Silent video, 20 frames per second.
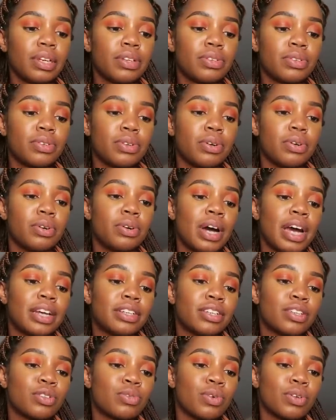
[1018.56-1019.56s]
So I
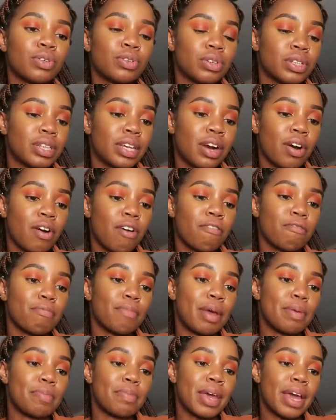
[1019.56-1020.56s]
just want to take off
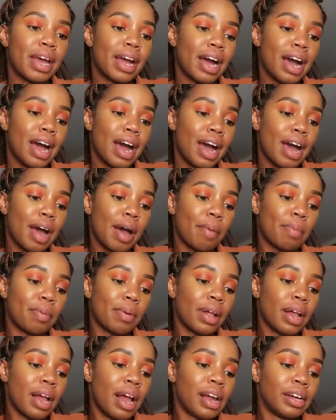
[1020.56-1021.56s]
my makeup,
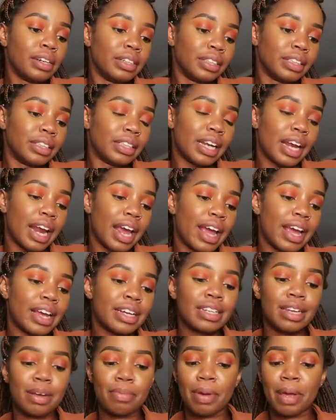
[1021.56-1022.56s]
then I
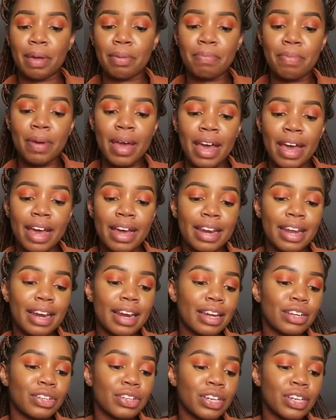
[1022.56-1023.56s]
enter my bed and I